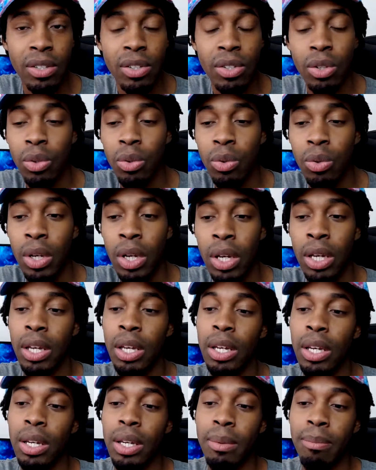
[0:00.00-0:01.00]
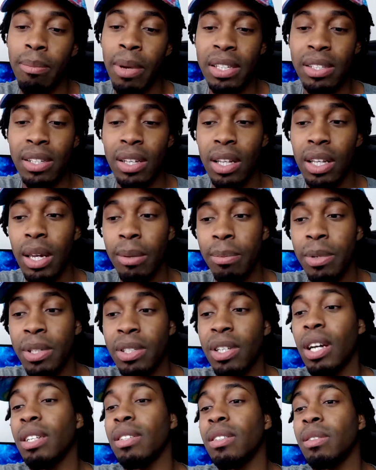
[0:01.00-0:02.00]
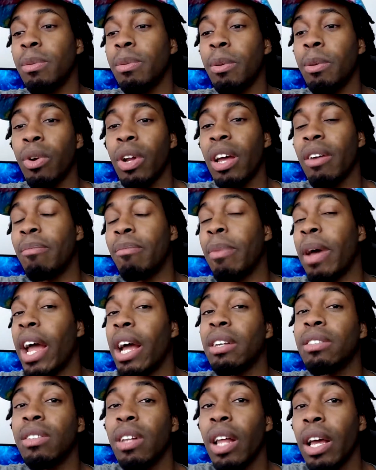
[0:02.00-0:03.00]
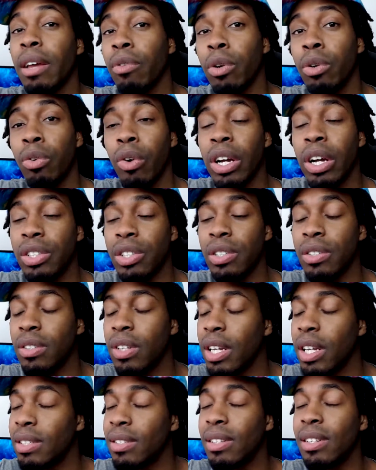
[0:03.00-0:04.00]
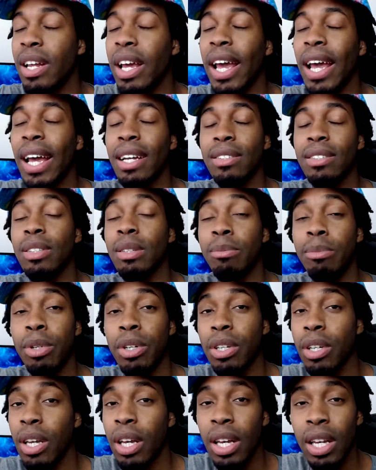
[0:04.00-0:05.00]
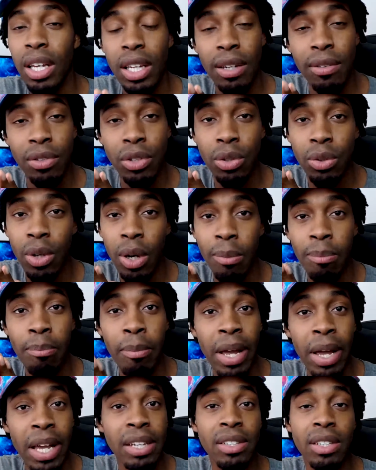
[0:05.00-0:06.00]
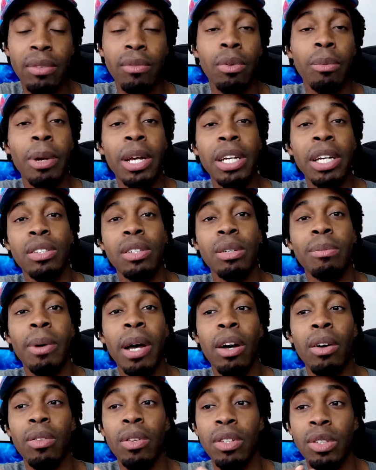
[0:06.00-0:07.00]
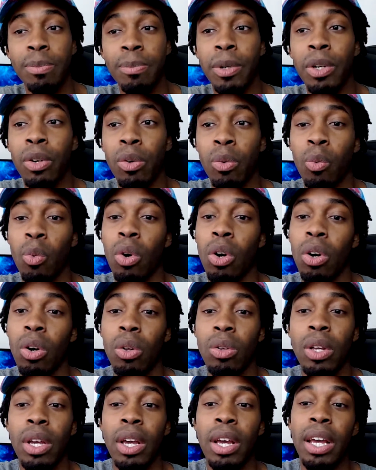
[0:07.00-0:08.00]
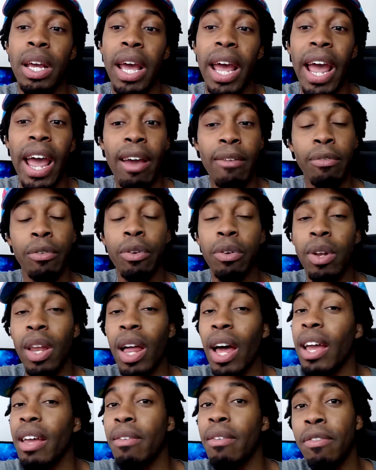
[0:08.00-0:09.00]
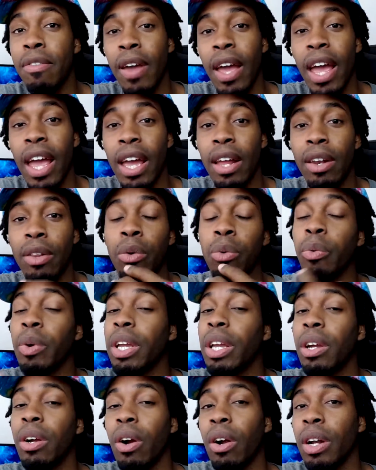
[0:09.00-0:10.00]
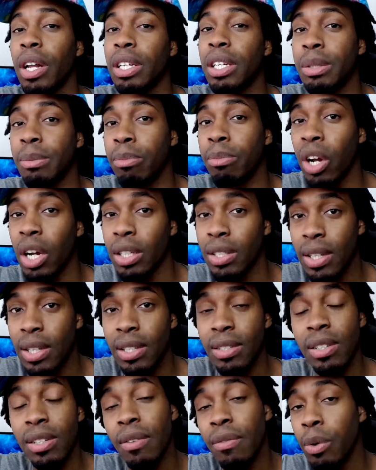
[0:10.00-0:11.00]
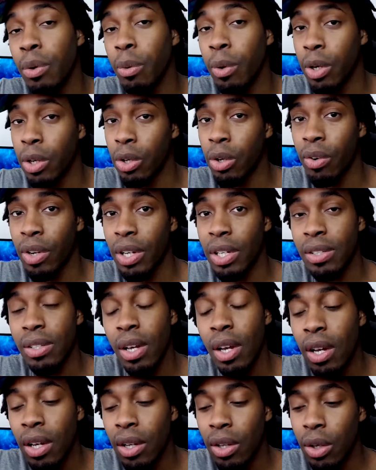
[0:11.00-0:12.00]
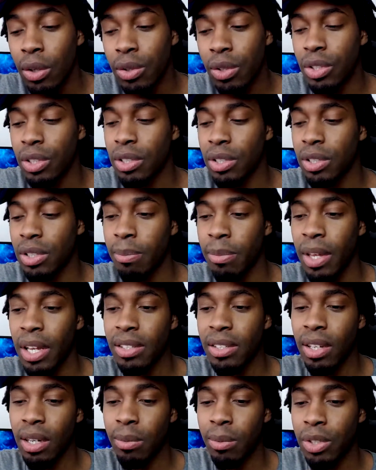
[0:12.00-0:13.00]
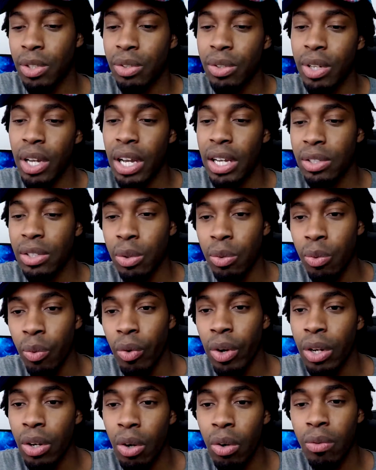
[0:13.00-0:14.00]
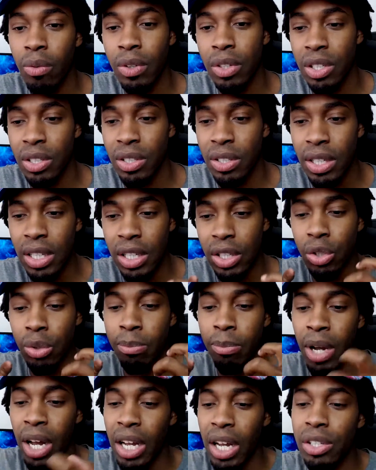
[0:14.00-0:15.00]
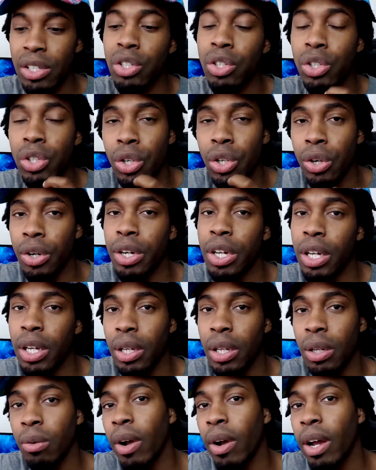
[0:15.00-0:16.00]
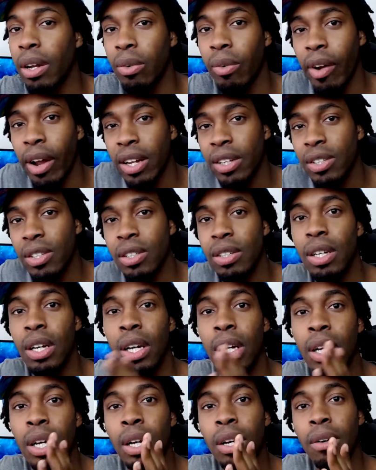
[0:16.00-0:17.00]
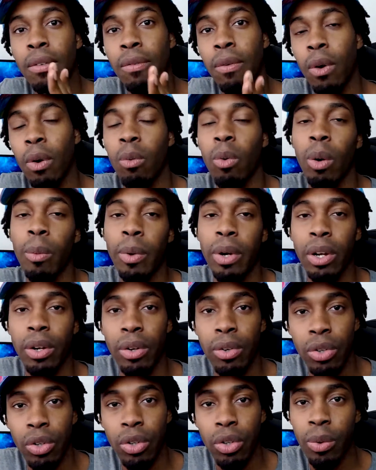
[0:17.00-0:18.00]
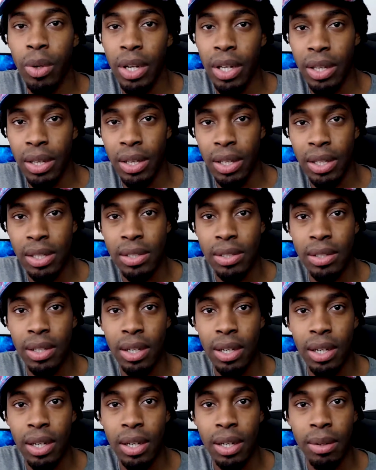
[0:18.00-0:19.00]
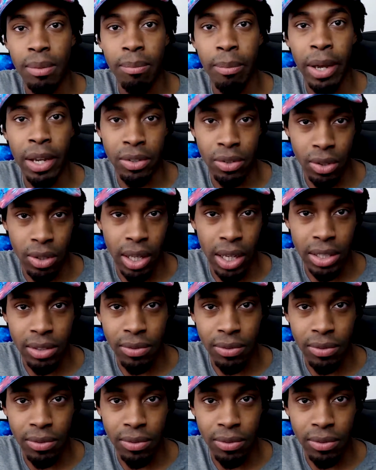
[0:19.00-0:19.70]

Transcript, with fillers: who basically hypnotizes people to have past life regressions. It's an excellent book. Gives you amazing information about the spirit world, afterlife, and the reincarnation process if you were curious. Those are just some things that I want you guys to read over just to get your minds churning in the right direction for what we're going to do in these masterclass